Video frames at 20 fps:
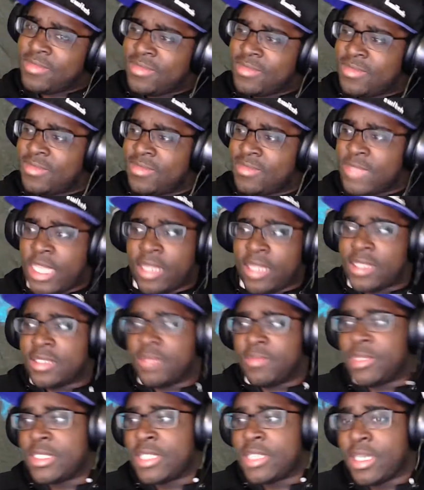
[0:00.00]
Yeah, that's the
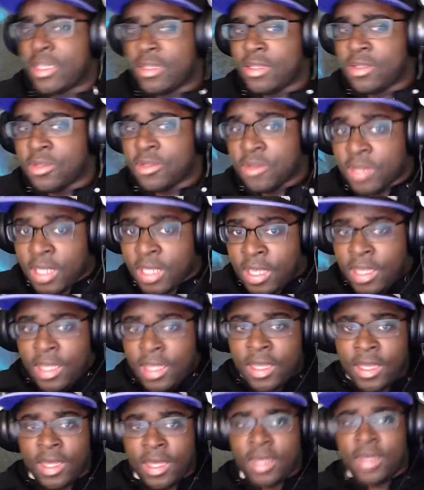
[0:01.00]
best I can do.
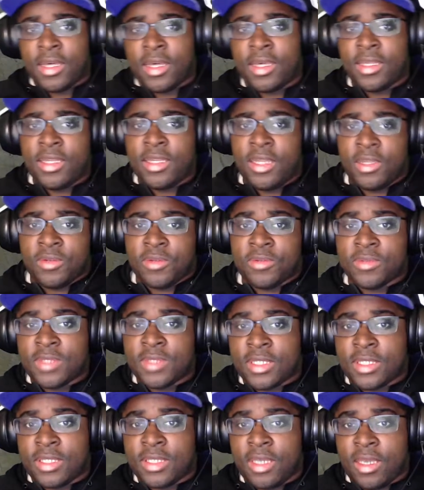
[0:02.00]
Anywho,
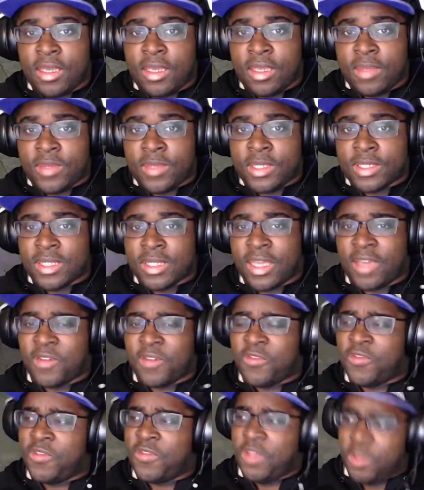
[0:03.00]
this game is like a
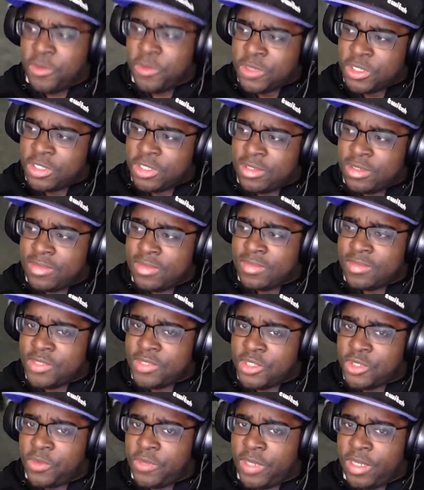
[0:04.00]
fusion
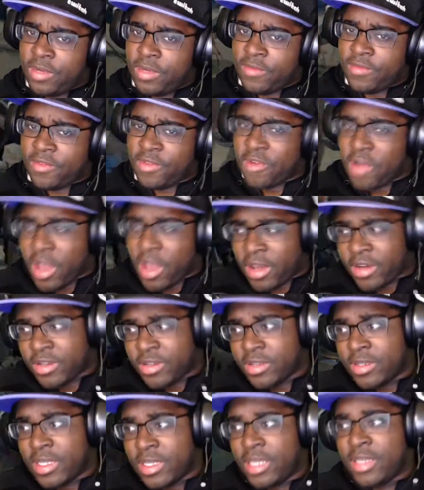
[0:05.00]
between For Honor and